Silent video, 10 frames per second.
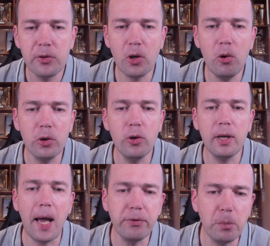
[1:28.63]
So you
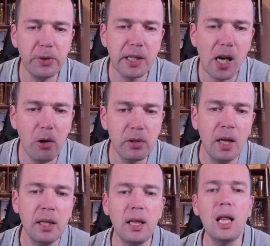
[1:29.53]
have to bring
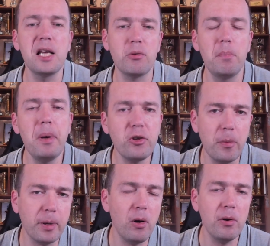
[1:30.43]
out the last
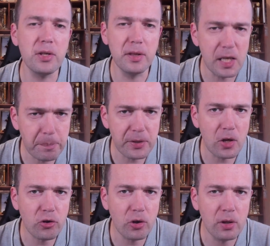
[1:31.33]
bishop because in this
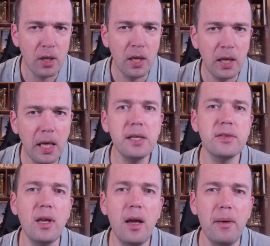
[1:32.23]
position
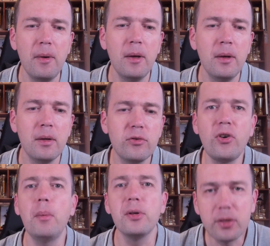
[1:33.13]
it's the
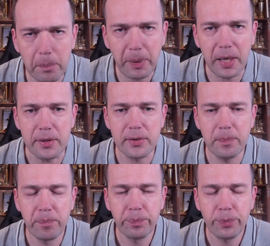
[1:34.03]
troublesome piece.
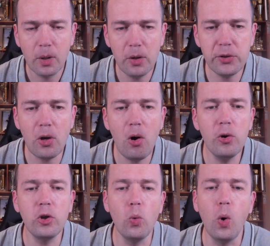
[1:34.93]

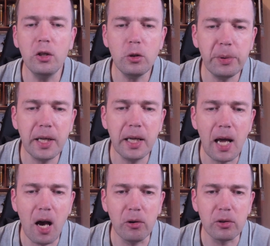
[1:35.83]
So you want to bring it
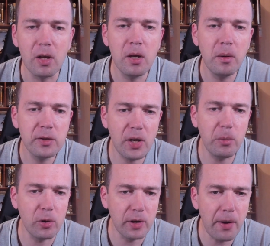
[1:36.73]
out
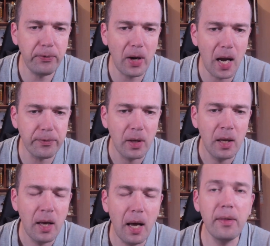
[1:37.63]
somewhere on f5
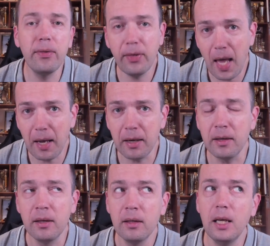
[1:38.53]
and
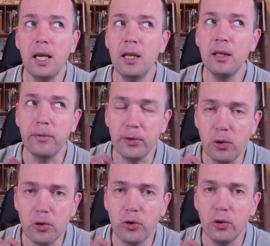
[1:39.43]
then in the
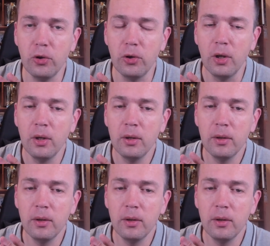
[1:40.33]
future